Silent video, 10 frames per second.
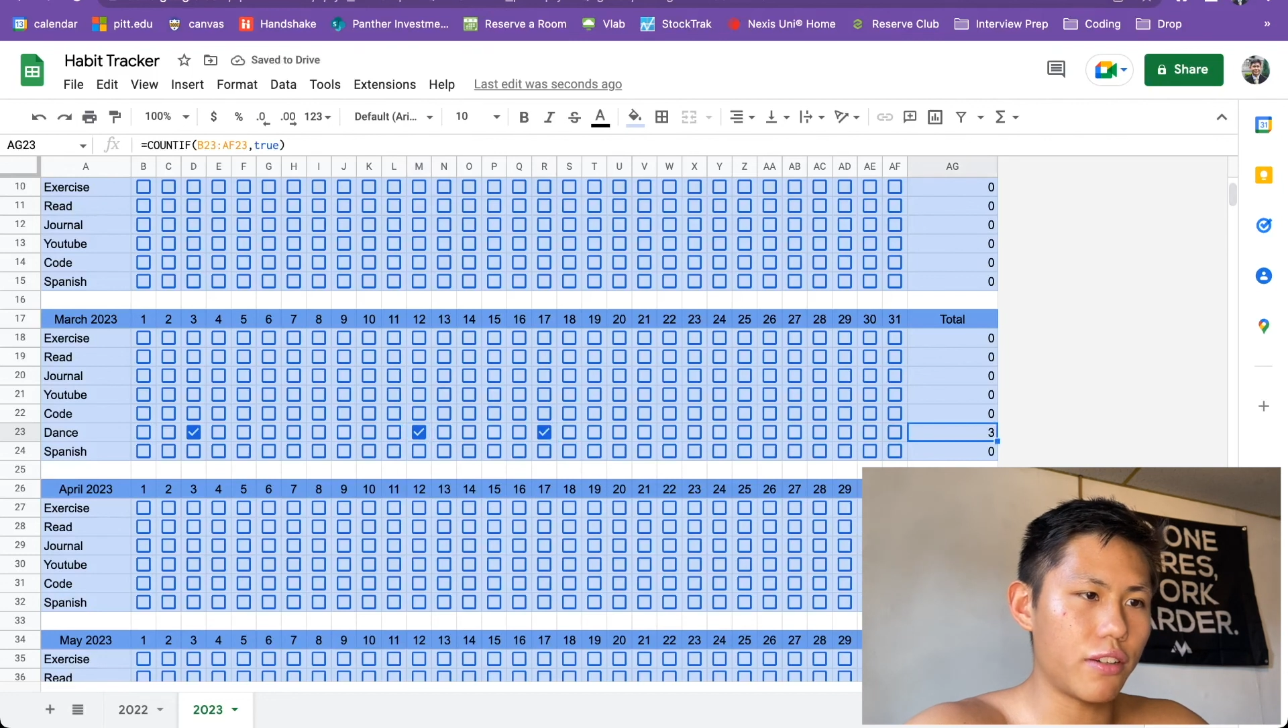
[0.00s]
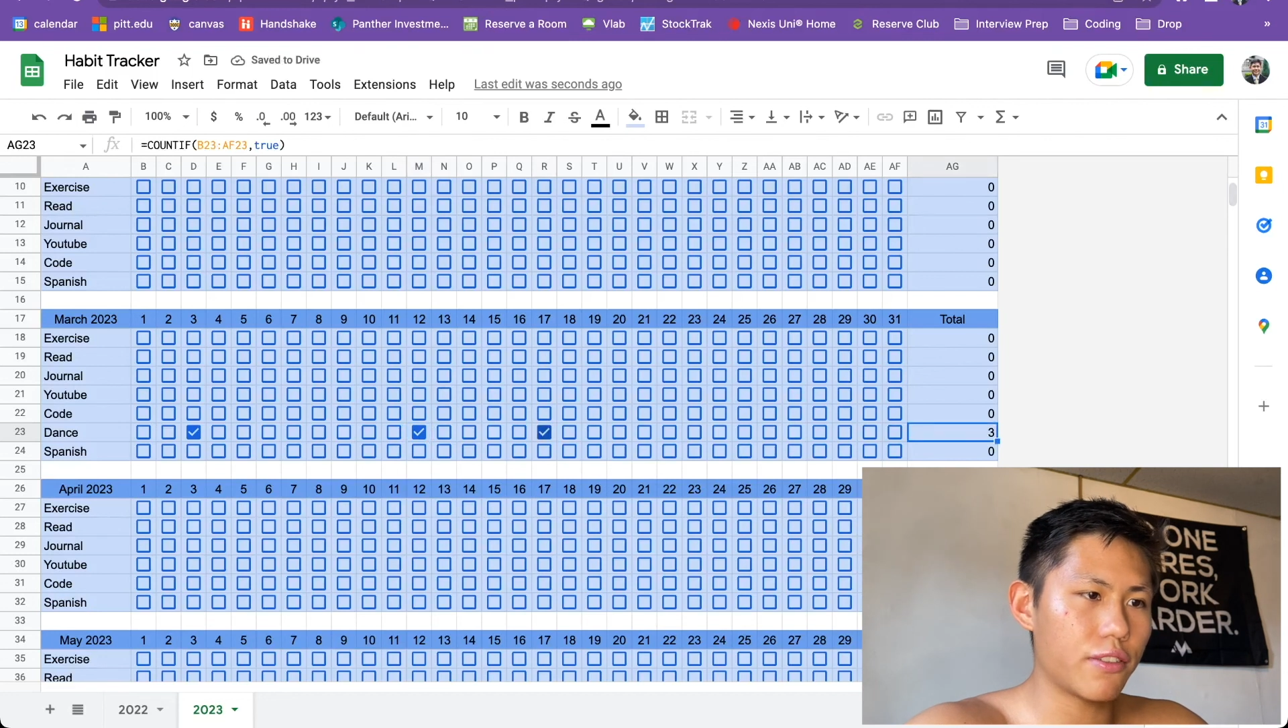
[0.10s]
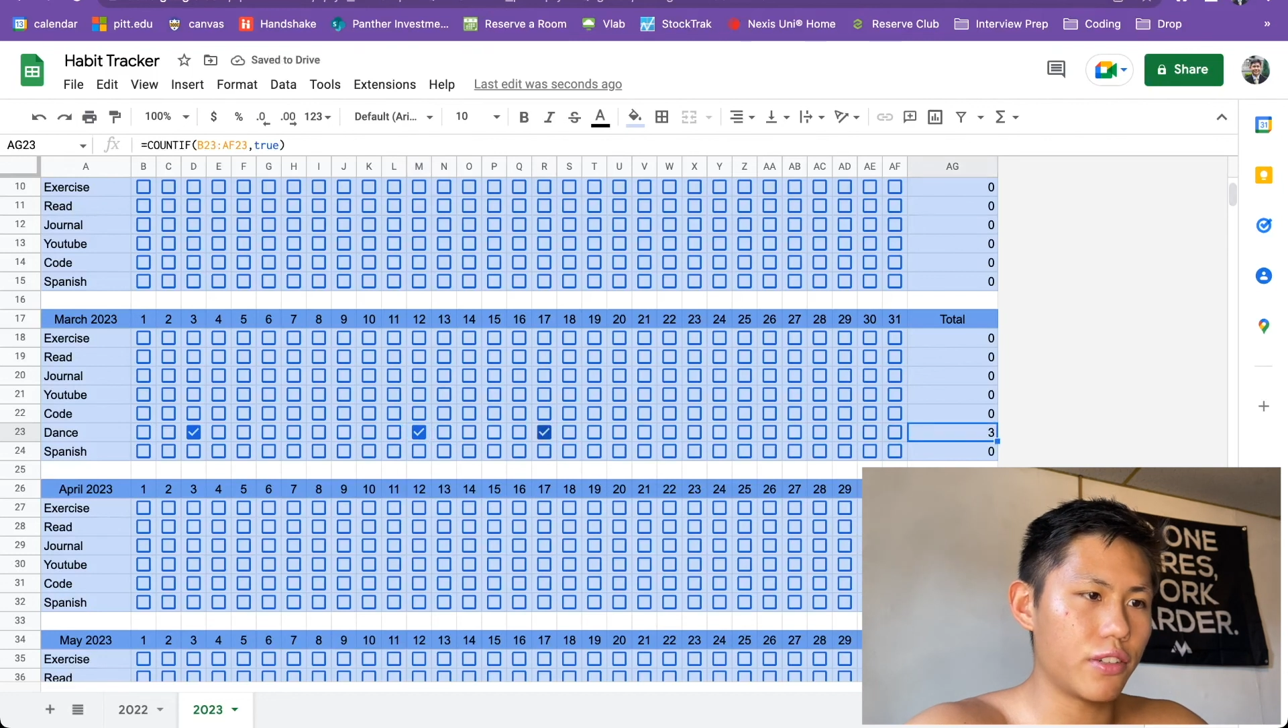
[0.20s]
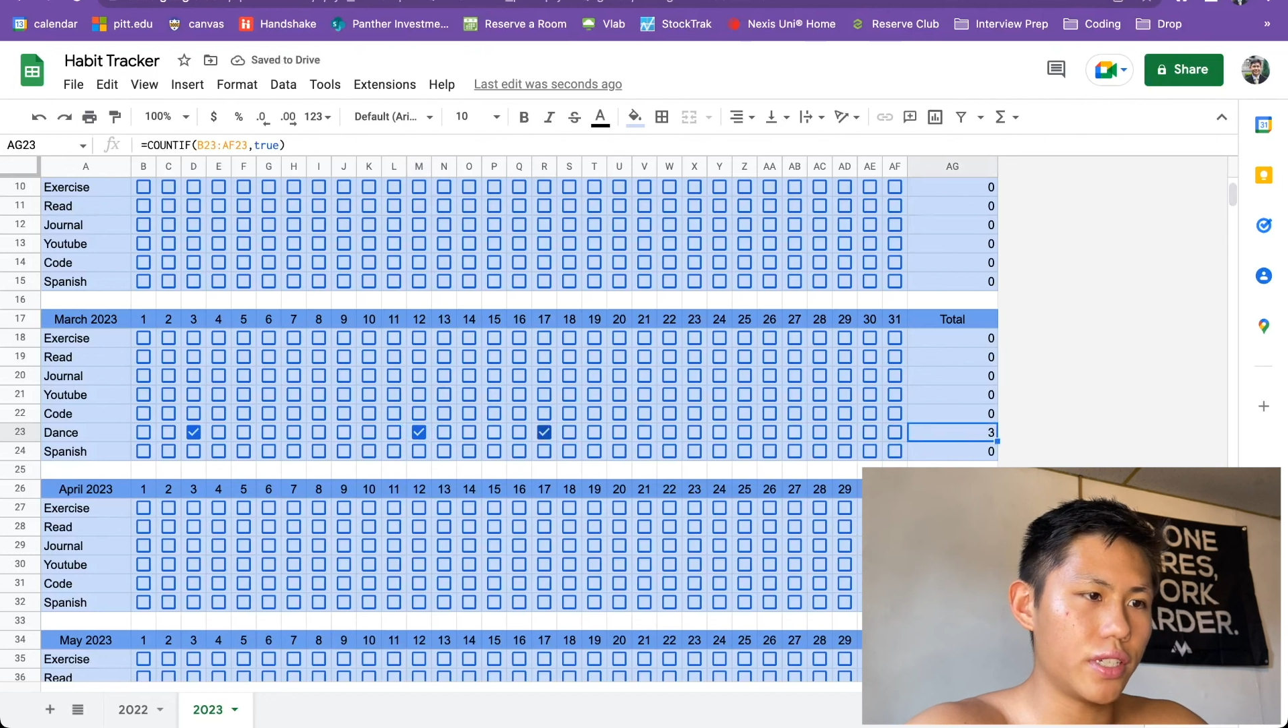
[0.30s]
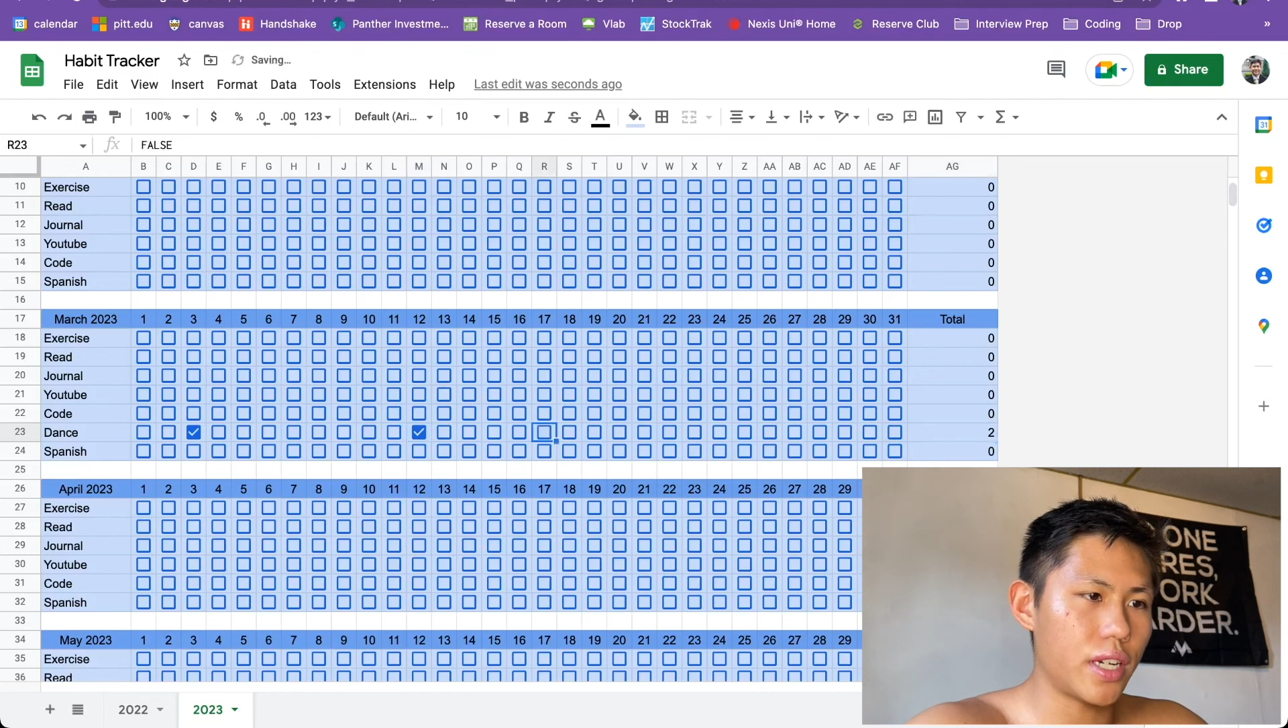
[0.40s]

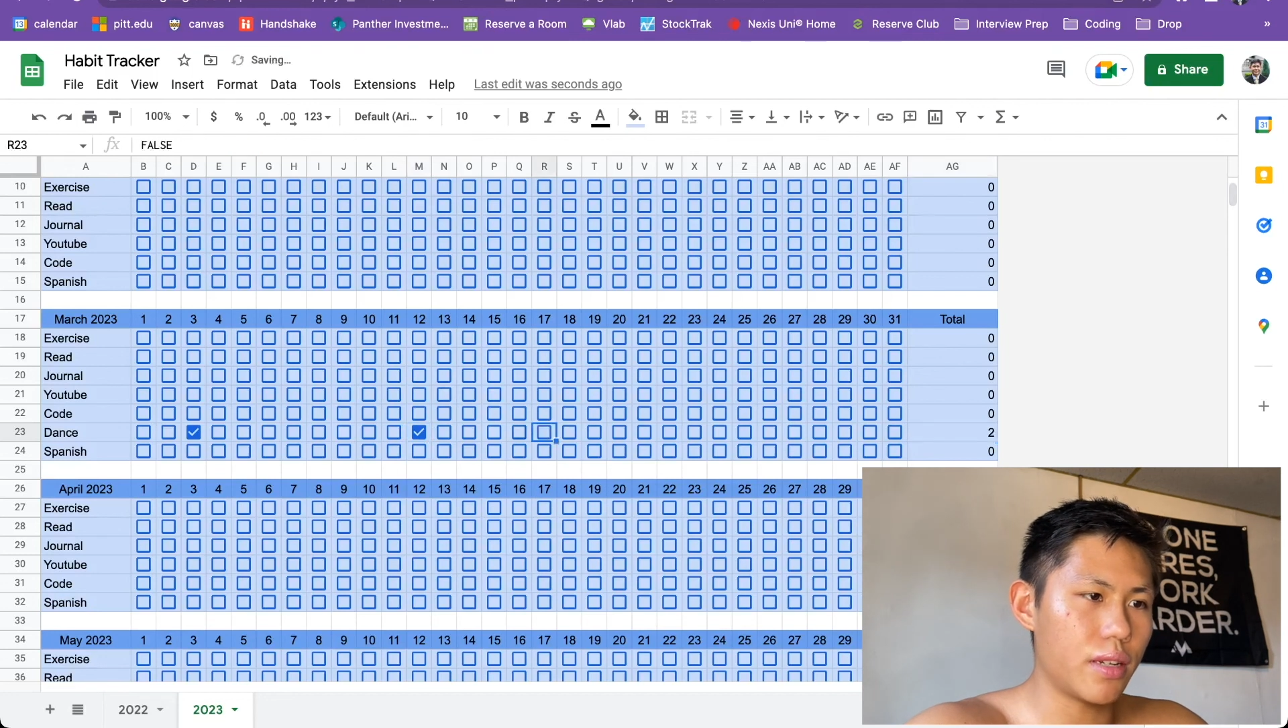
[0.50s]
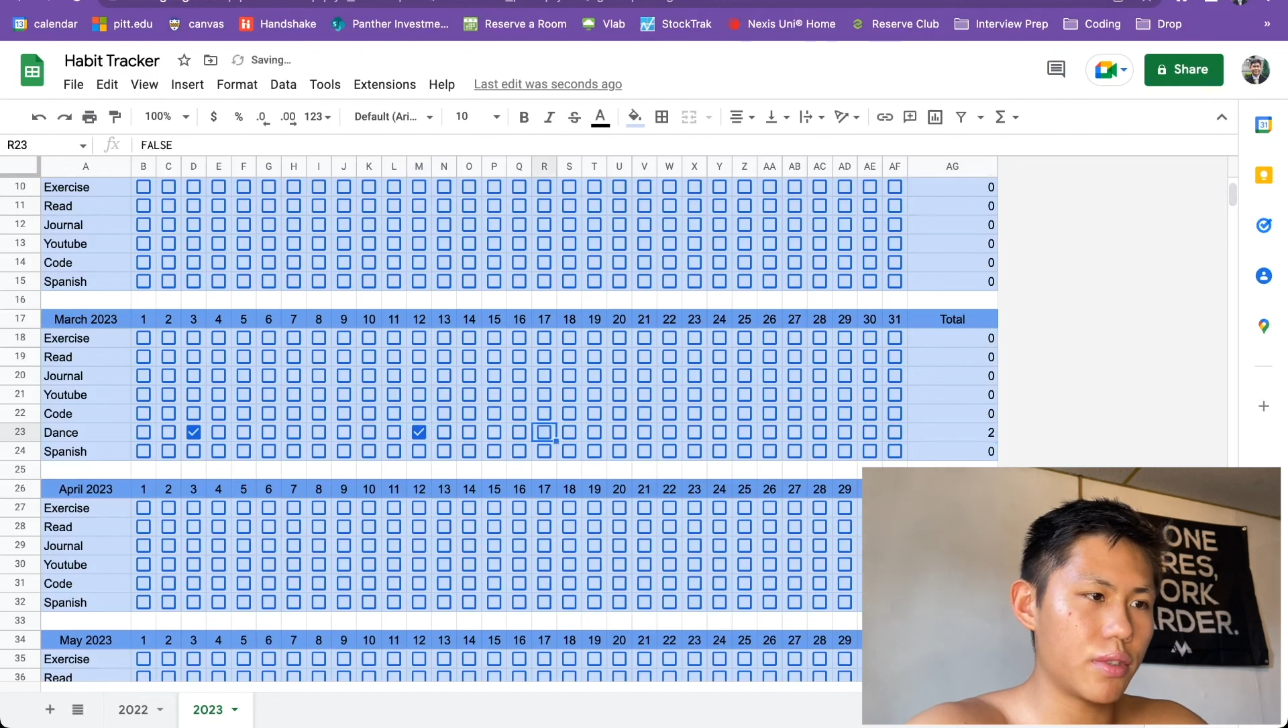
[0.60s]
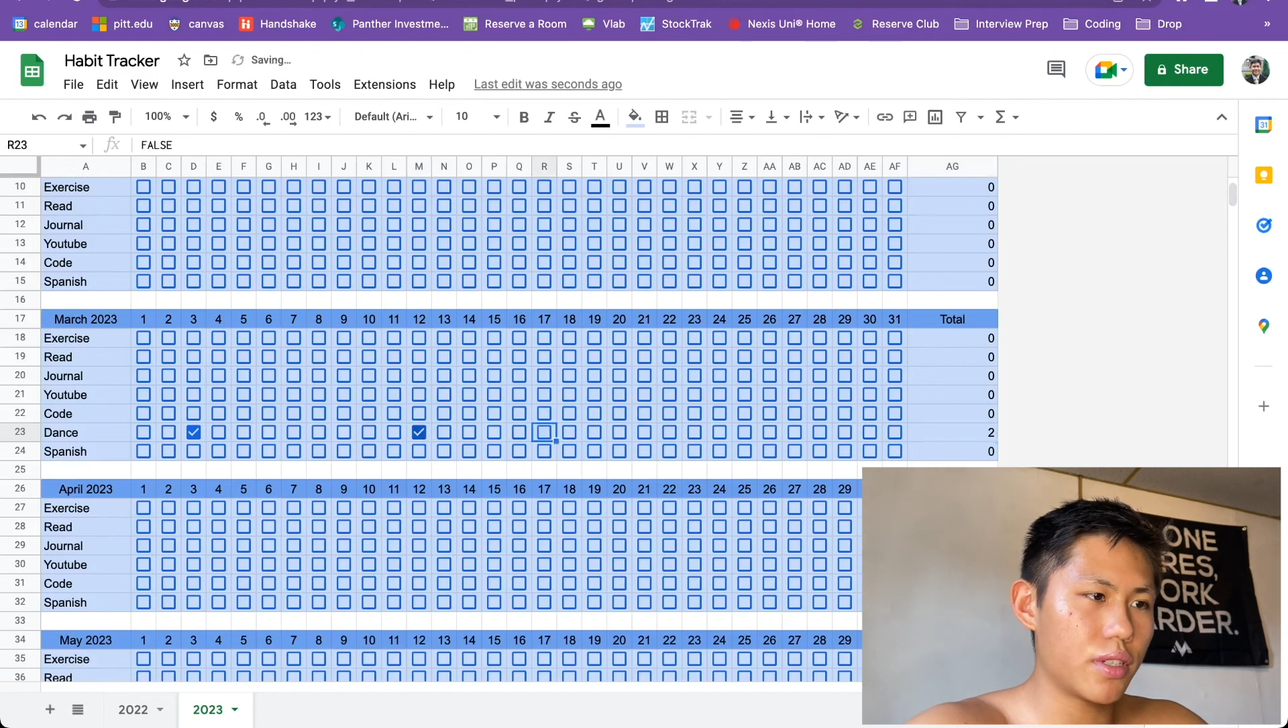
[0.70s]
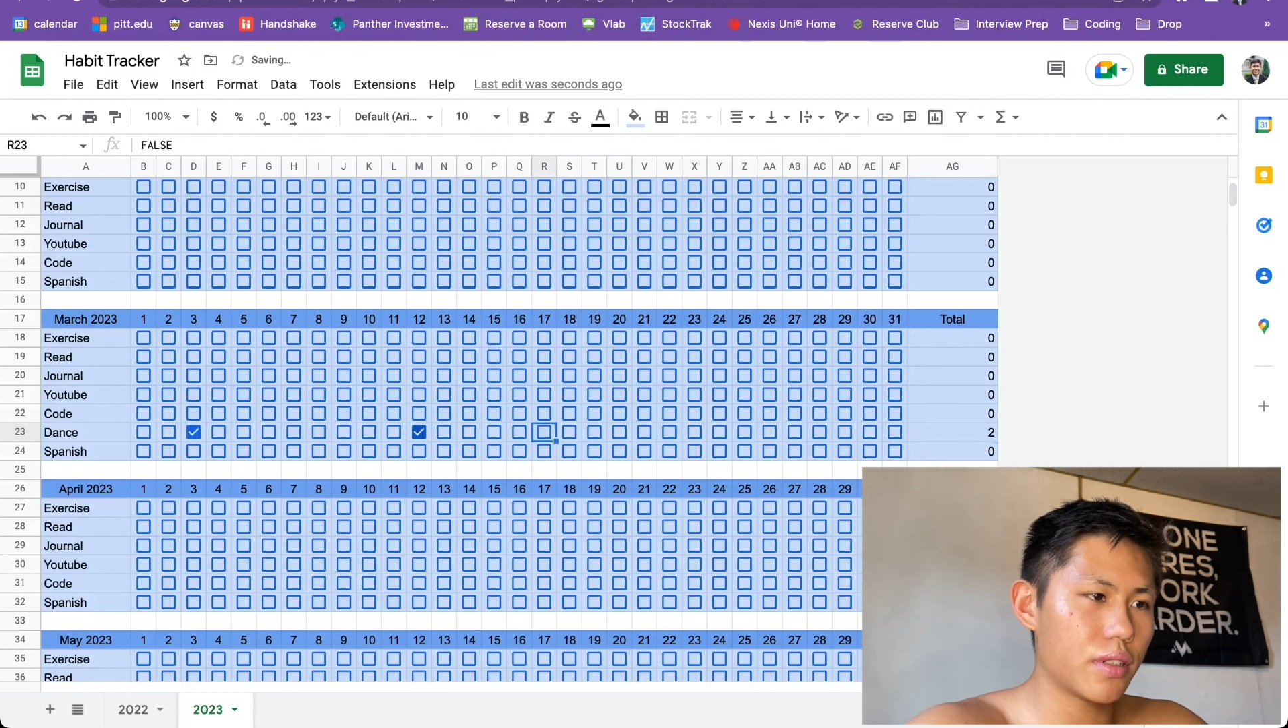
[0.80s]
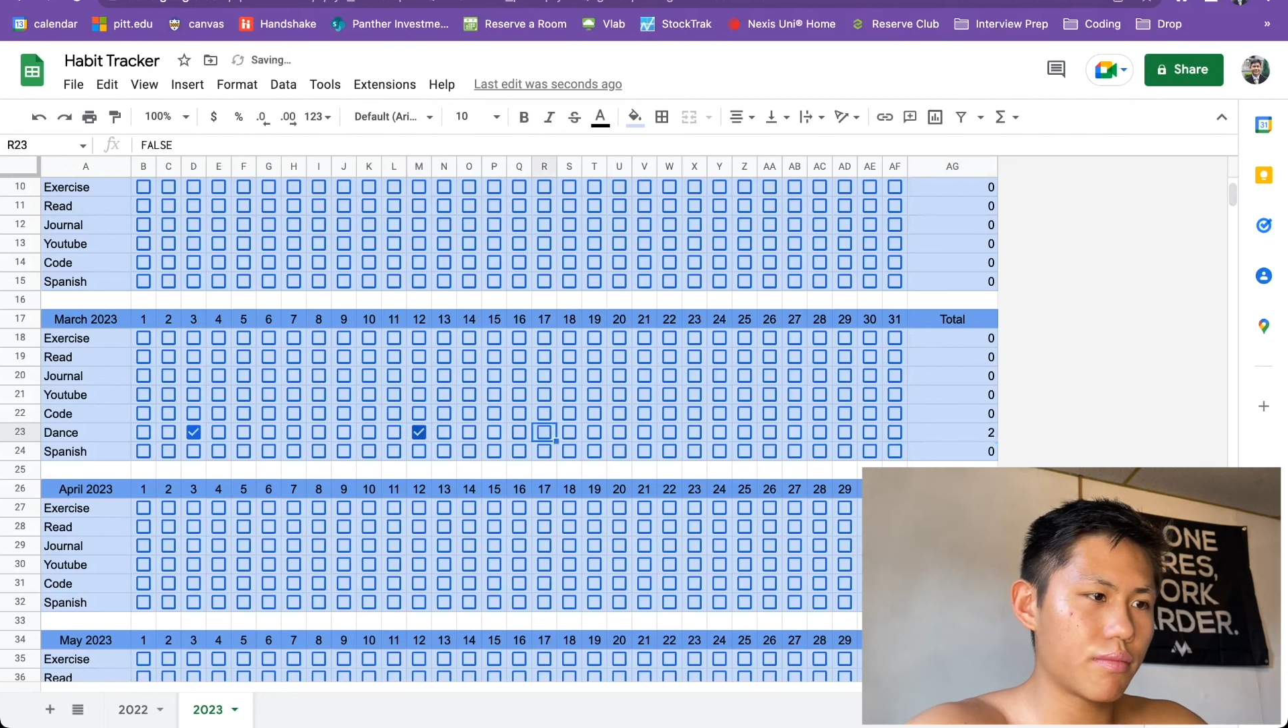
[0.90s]
three times.